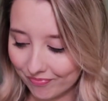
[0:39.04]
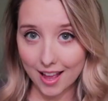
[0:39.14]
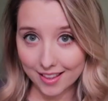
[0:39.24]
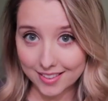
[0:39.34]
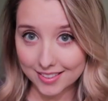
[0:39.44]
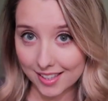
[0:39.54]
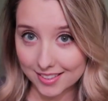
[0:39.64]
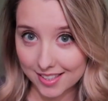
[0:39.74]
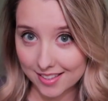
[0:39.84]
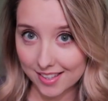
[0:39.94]
In the
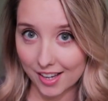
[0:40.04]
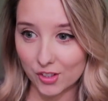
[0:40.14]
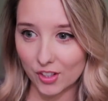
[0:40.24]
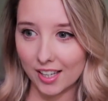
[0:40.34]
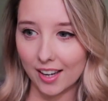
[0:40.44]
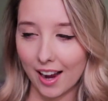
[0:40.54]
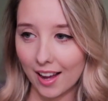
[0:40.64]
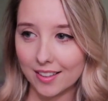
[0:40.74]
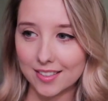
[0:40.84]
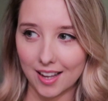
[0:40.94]
16th century,
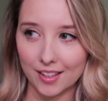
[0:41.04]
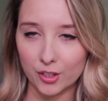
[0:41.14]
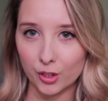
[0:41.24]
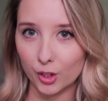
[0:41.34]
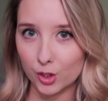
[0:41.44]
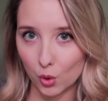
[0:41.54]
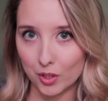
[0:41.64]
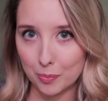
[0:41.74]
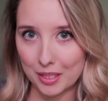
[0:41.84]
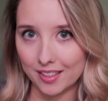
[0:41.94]
Alexander
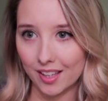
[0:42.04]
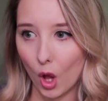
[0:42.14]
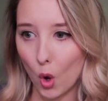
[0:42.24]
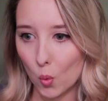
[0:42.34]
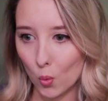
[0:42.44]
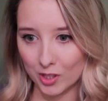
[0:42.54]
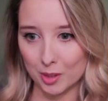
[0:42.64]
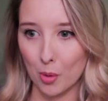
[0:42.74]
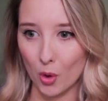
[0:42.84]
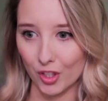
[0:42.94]
Sawney Bean was
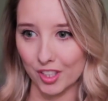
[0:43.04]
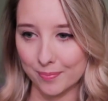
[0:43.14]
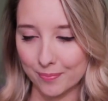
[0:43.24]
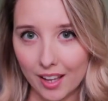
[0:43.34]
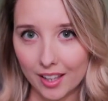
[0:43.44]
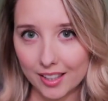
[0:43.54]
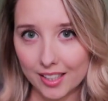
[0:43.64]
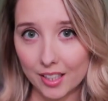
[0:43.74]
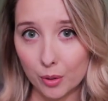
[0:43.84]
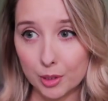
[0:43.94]
born. He